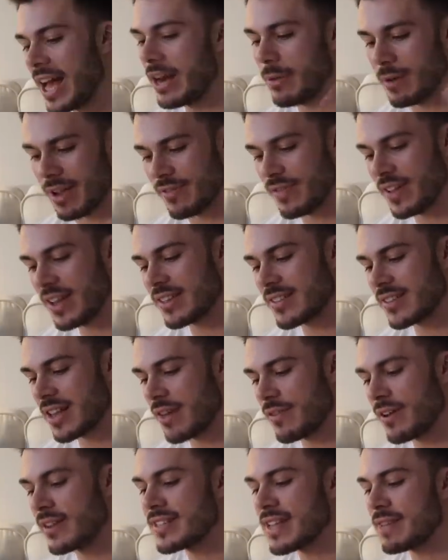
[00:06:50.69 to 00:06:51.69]
Anyway, Felix
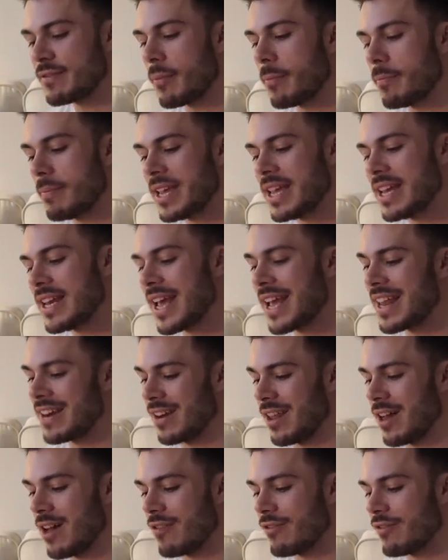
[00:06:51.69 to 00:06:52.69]
Love has never been in
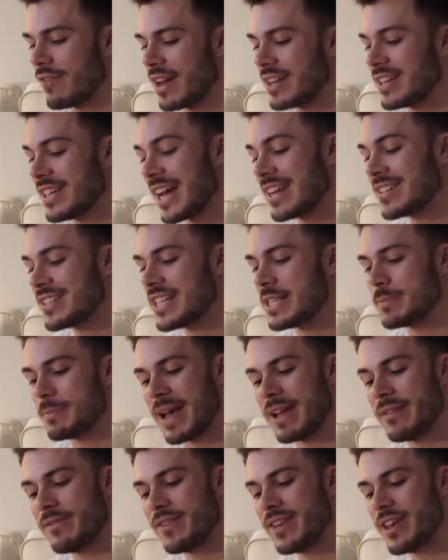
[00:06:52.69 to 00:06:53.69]
love, and yes, he's
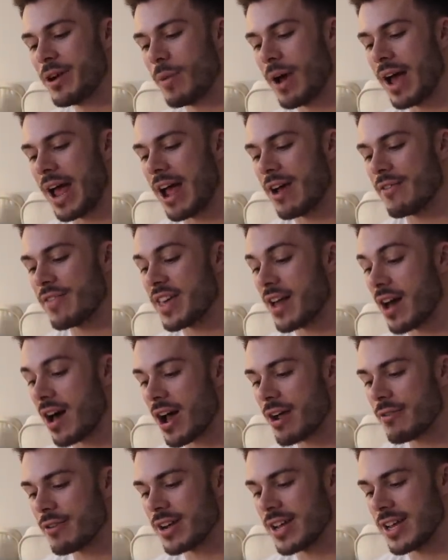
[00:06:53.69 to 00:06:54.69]
painfully aware of the
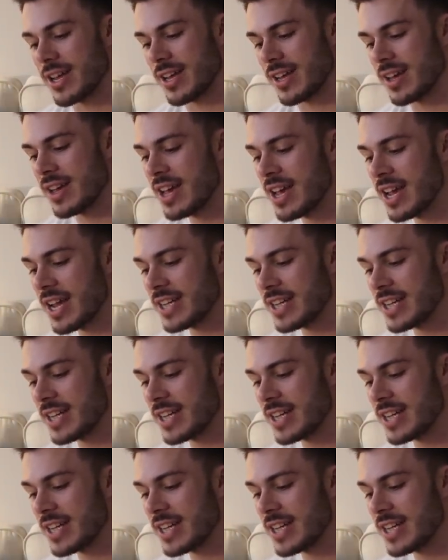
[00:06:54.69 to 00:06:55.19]
irony.